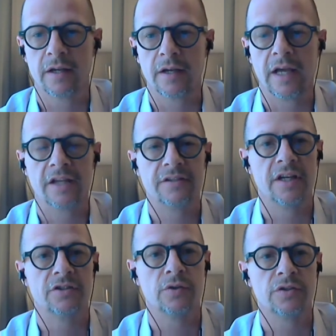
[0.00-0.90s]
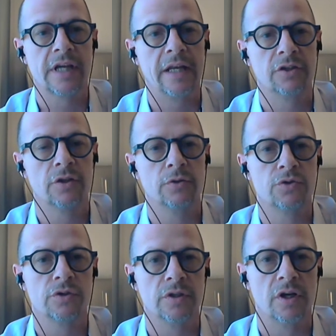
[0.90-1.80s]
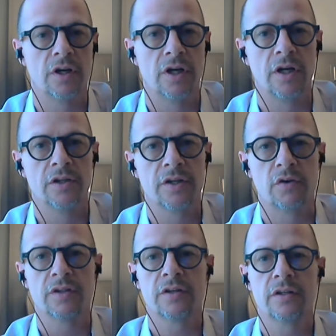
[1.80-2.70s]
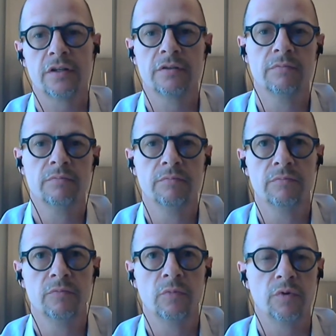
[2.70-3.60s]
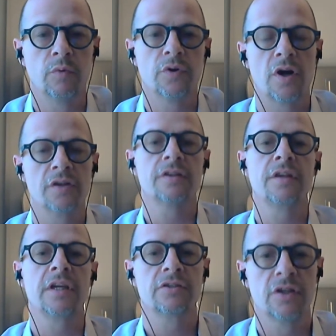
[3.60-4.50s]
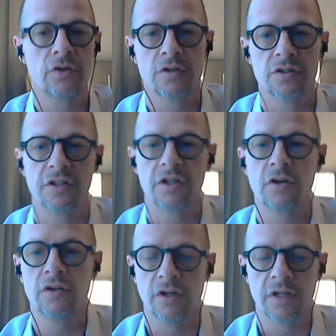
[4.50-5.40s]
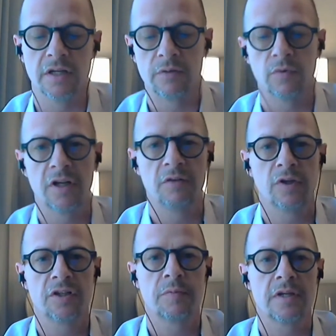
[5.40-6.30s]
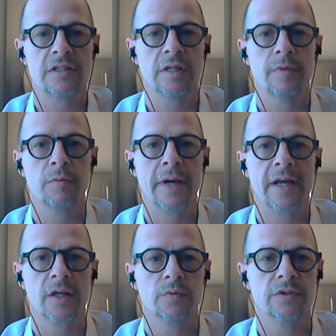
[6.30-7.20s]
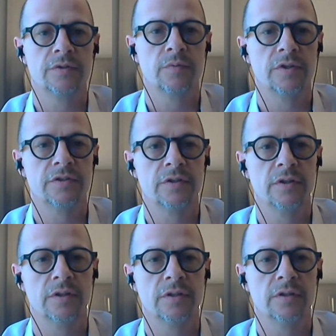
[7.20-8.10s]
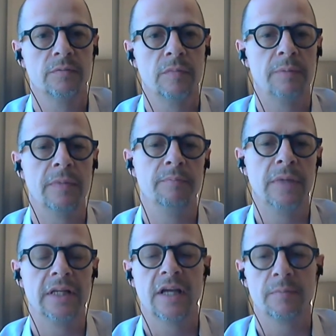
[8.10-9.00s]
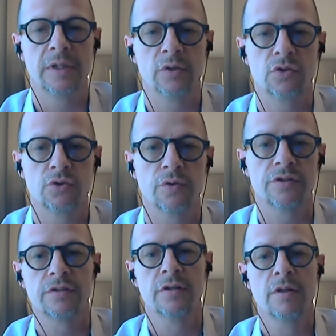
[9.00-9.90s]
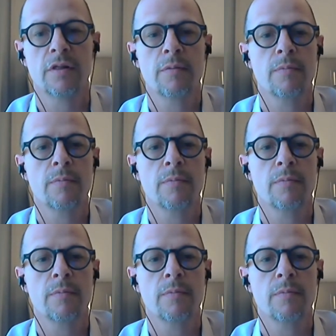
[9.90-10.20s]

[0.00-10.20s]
as your scaling solution? Were there other things that you considered, and what especially about Matic made that be your choice?